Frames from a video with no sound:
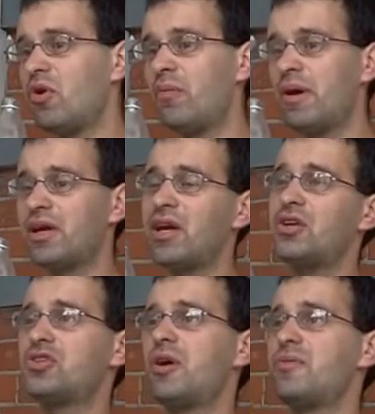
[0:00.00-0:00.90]
home, I
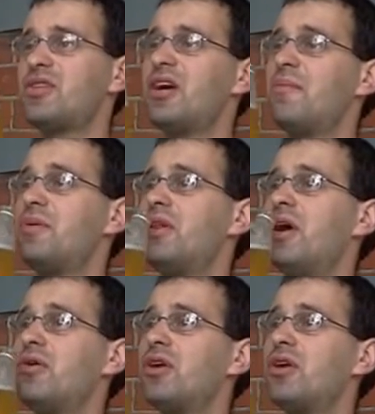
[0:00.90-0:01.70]
catch some sleep and now